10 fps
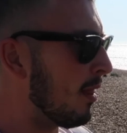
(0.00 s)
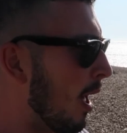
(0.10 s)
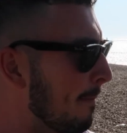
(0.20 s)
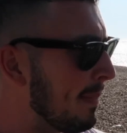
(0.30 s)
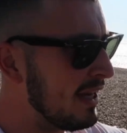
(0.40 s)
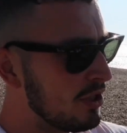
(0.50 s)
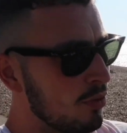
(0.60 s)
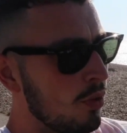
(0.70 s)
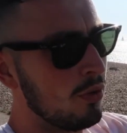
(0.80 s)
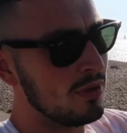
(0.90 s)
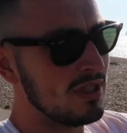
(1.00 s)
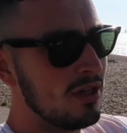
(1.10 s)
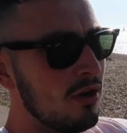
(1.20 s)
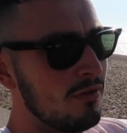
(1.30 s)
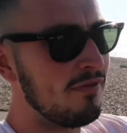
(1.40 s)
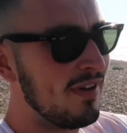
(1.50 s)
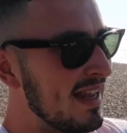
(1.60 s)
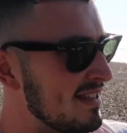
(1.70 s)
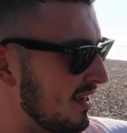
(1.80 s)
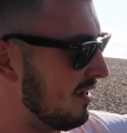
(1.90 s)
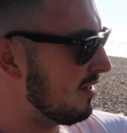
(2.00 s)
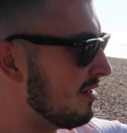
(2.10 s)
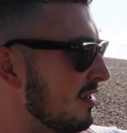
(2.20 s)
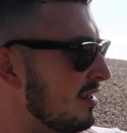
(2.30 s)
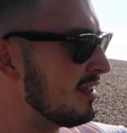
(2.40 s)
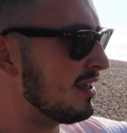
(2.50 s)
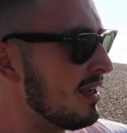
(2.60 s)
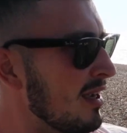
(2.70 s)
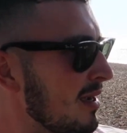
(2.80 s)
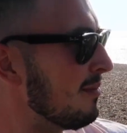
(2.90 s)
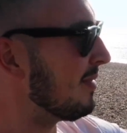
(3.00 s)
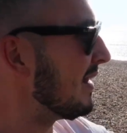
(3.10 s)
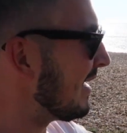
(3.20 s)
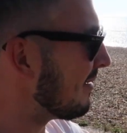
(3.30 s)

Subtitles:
a beach walk, was a lot flatter? But then